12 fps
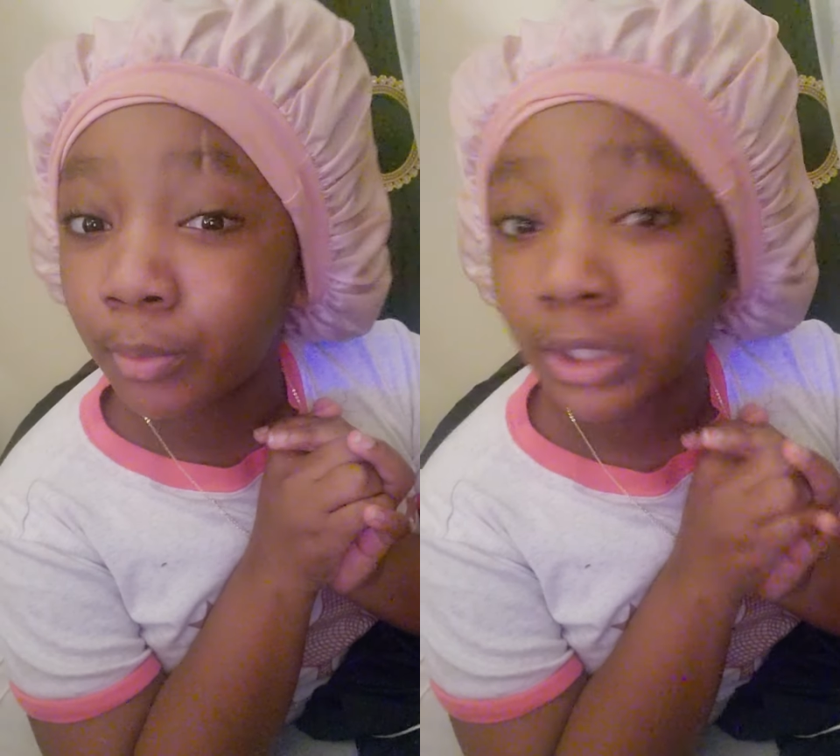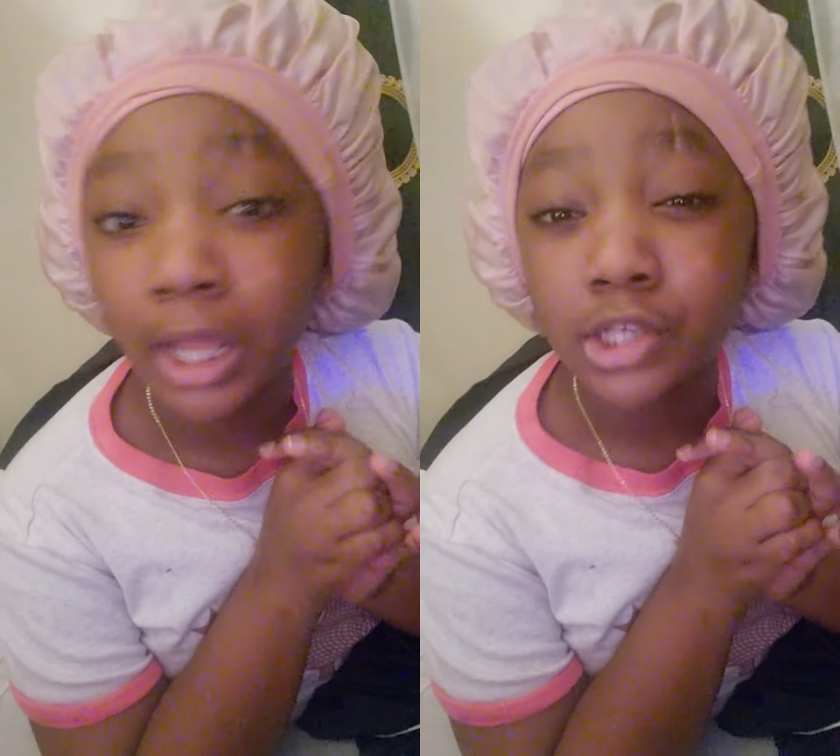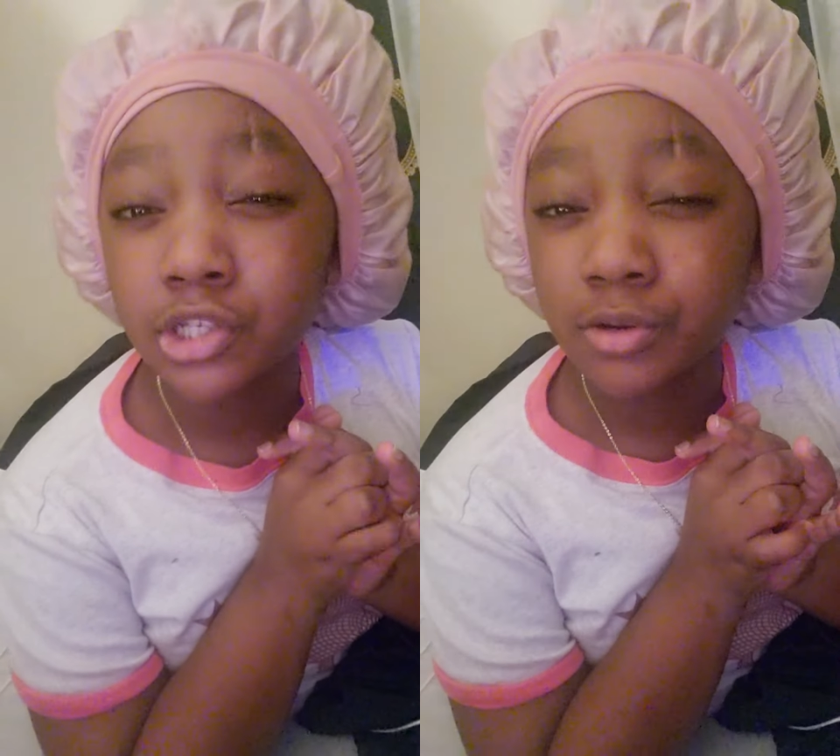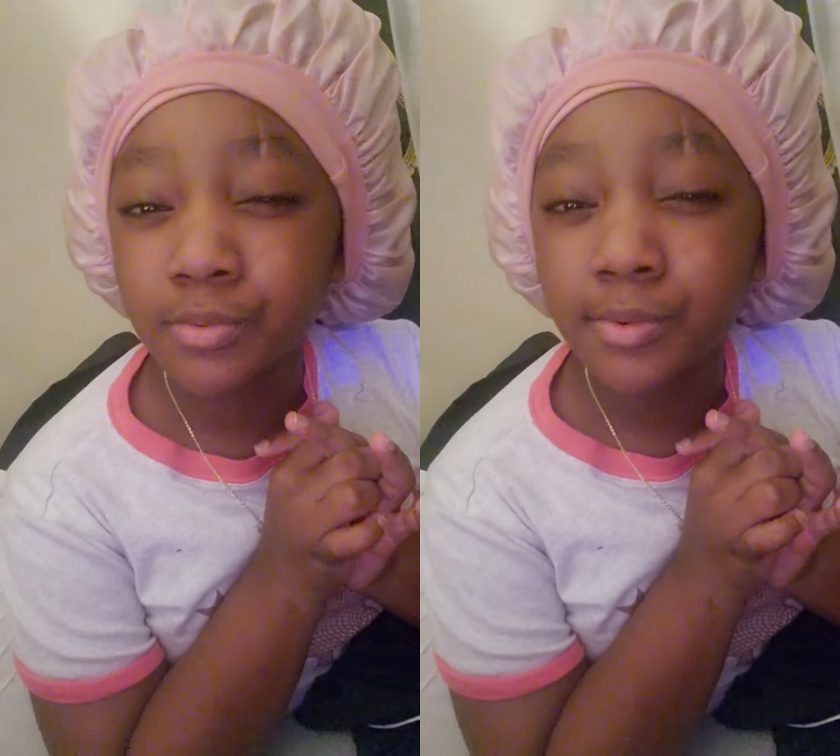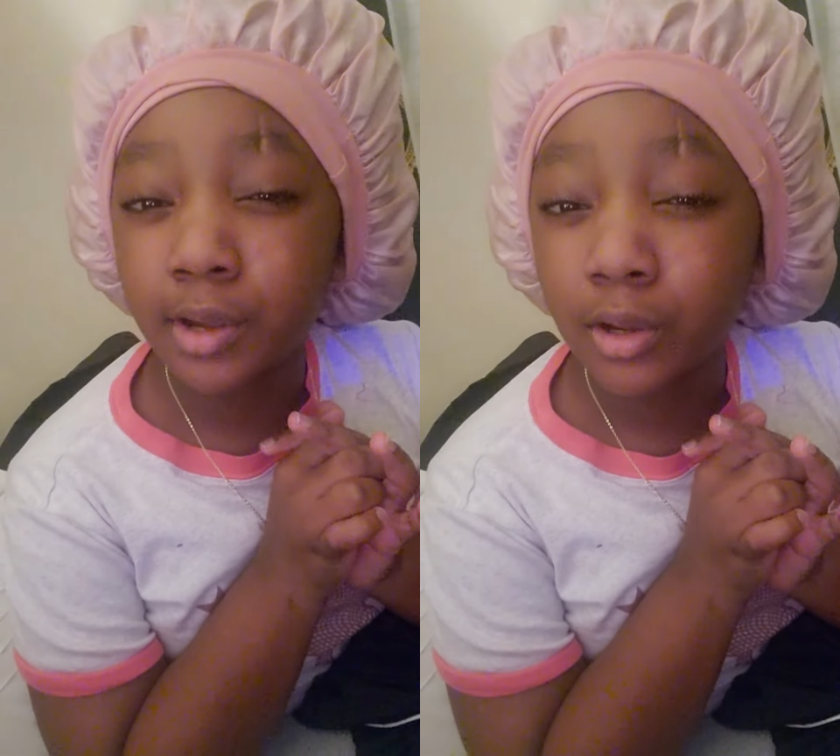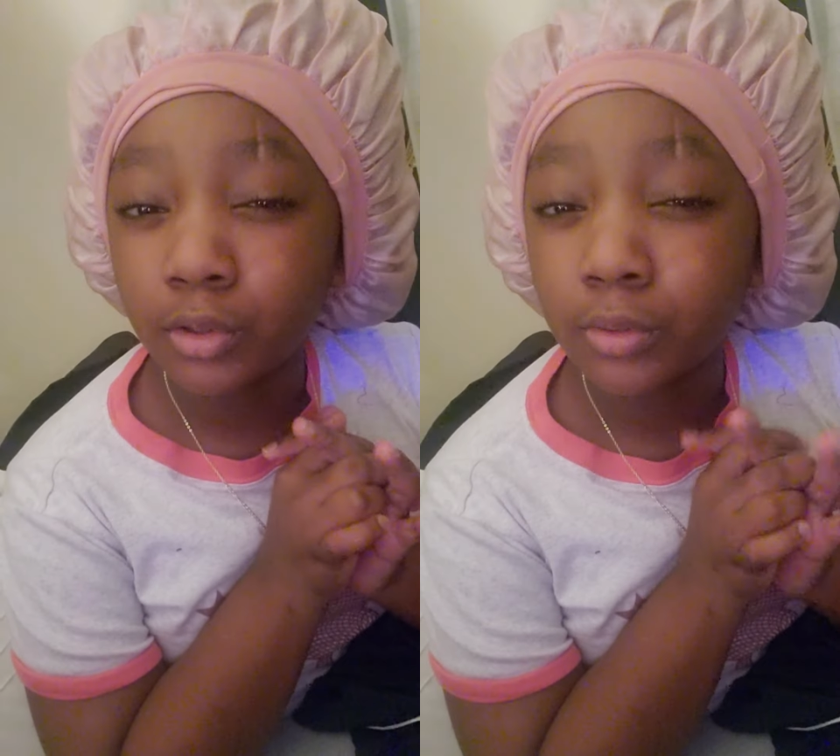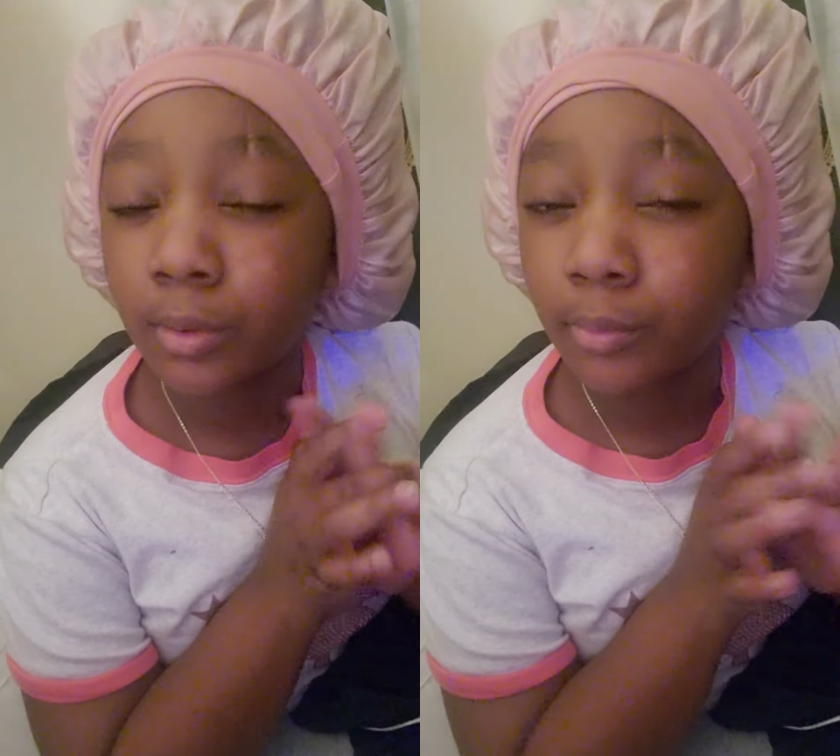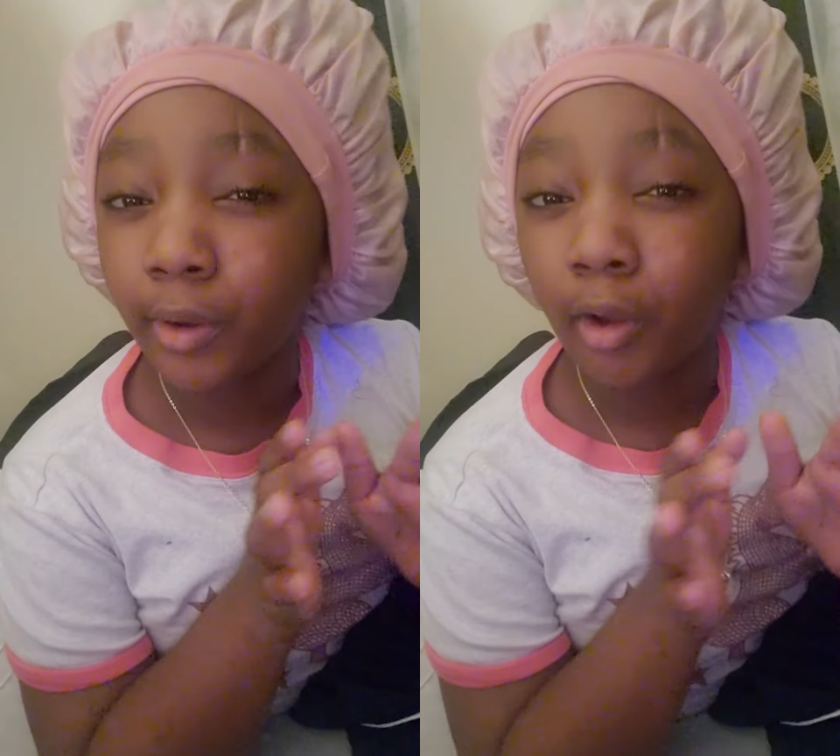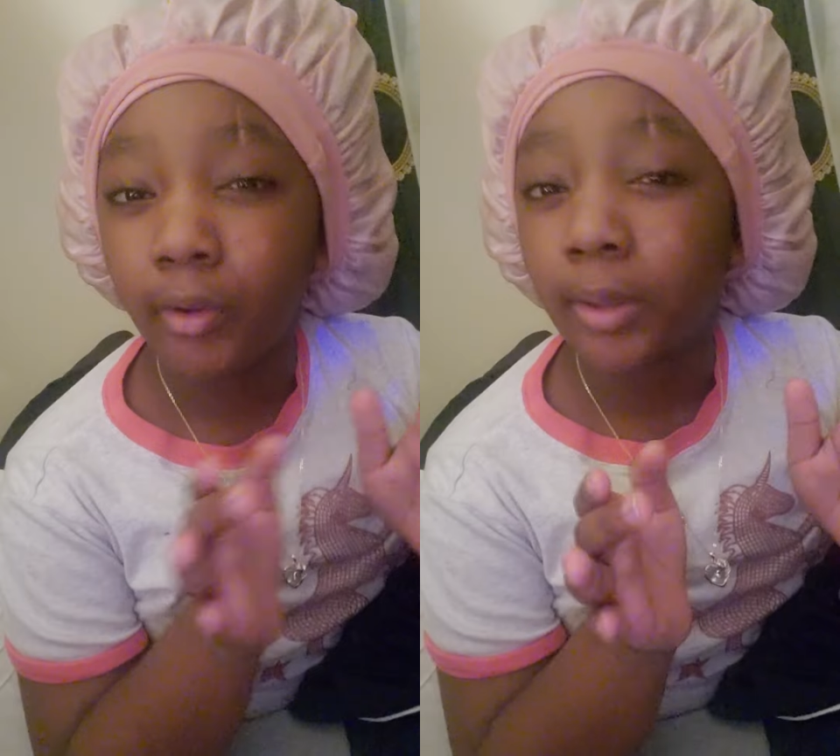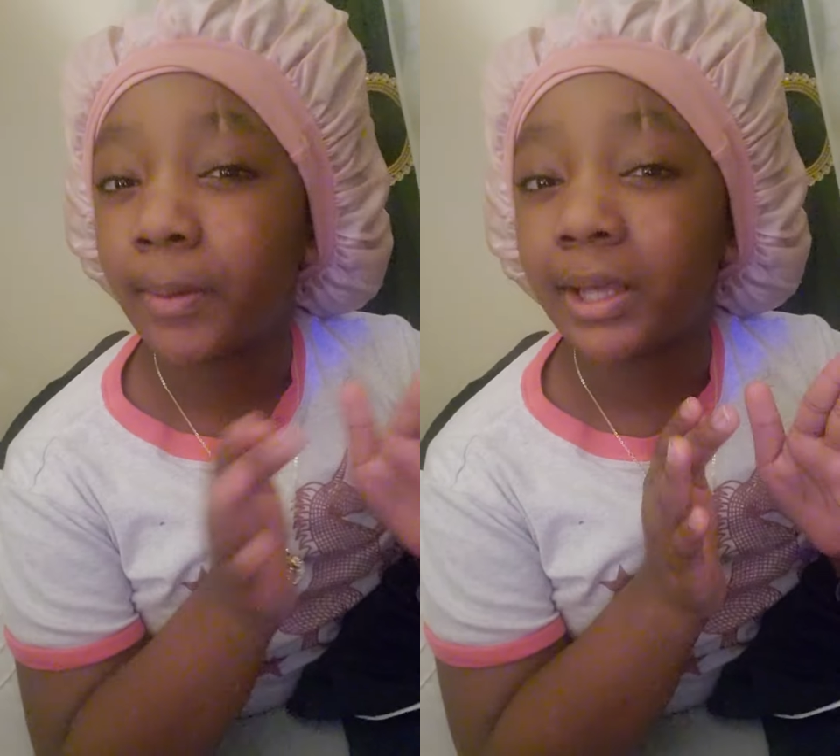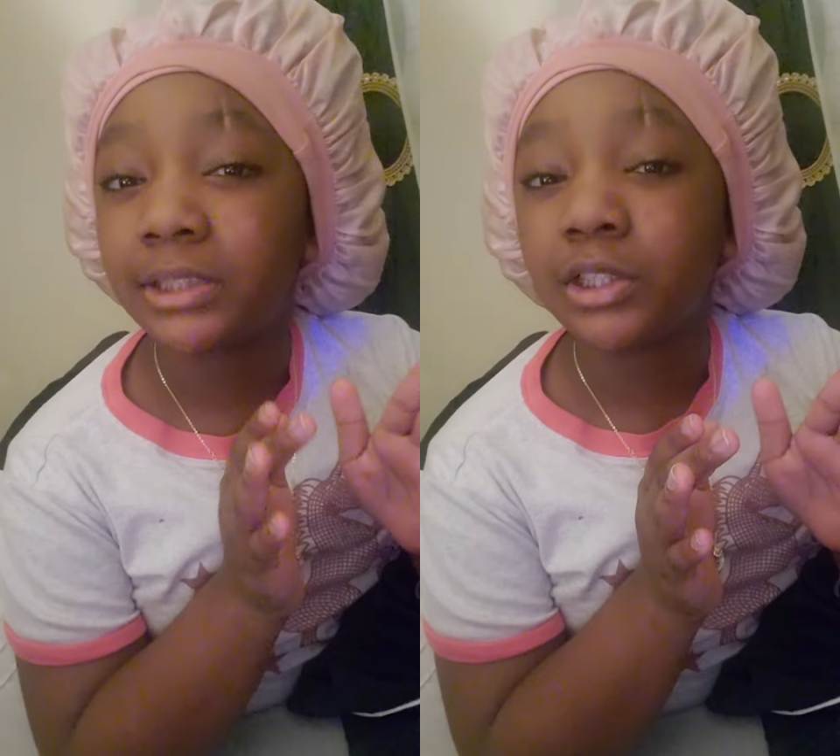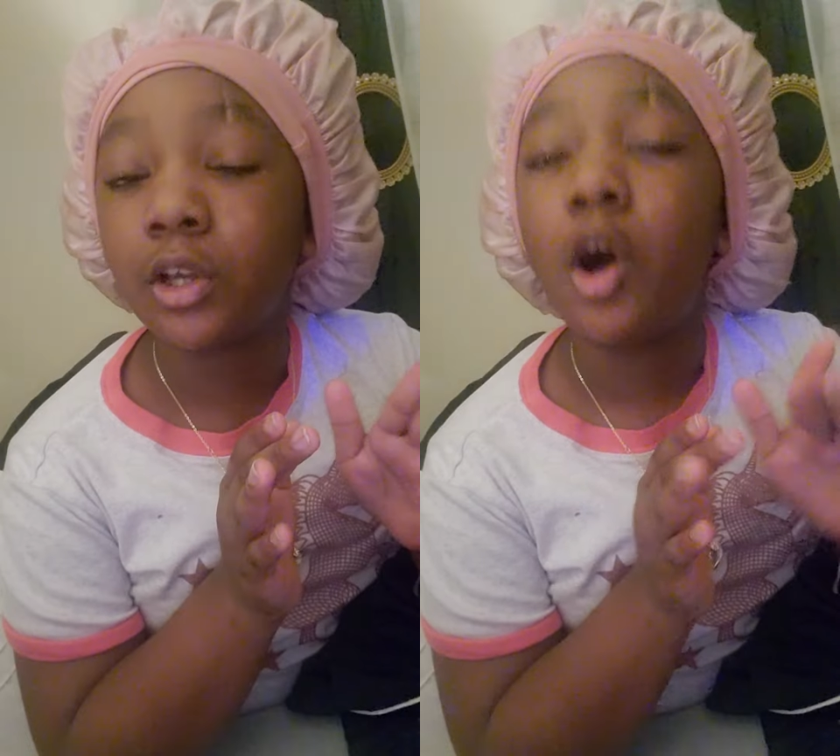We're not sure what we're going to do, but we're going to get
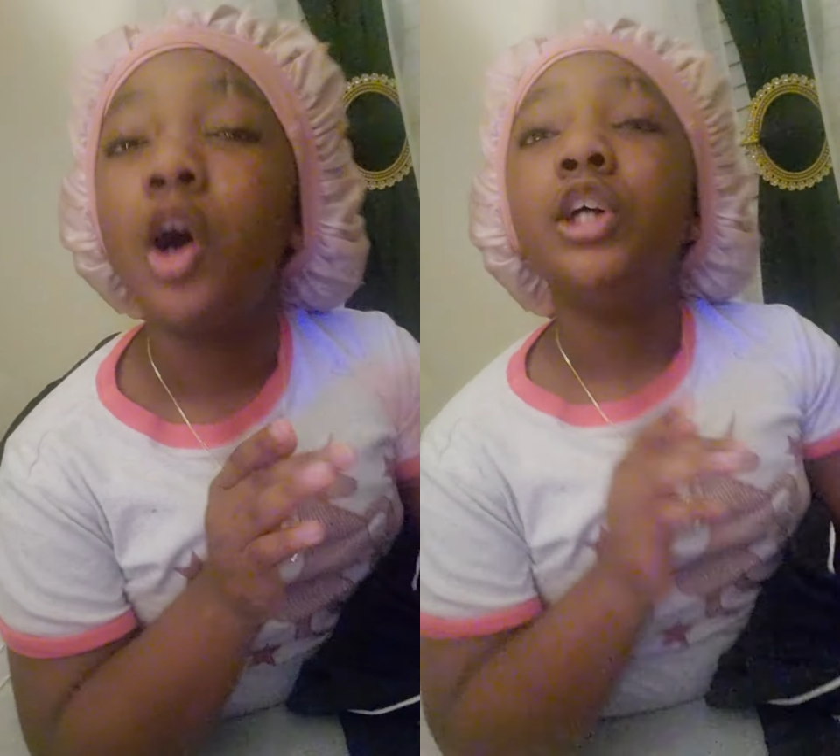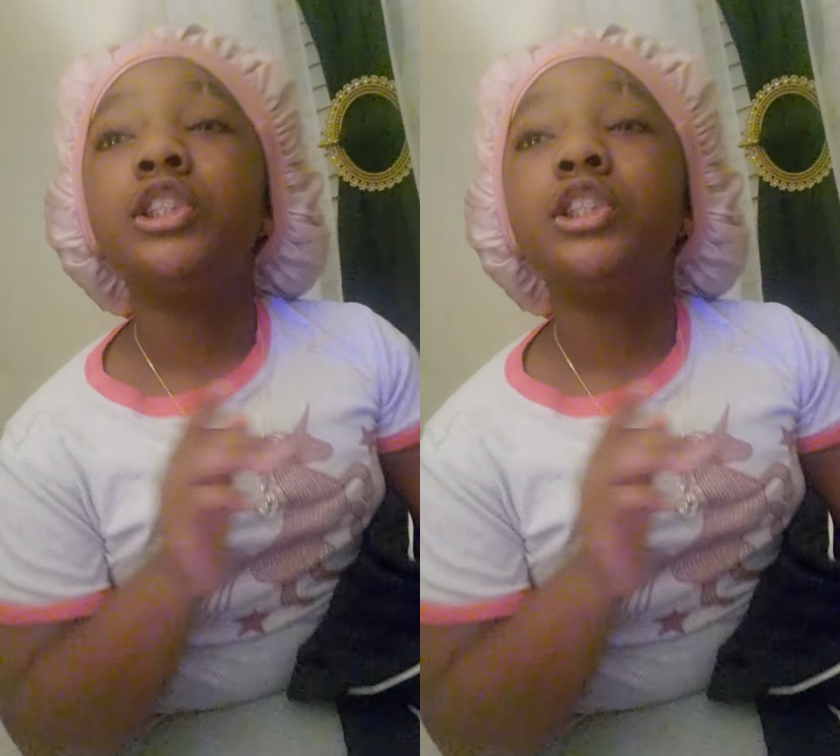back to y'all.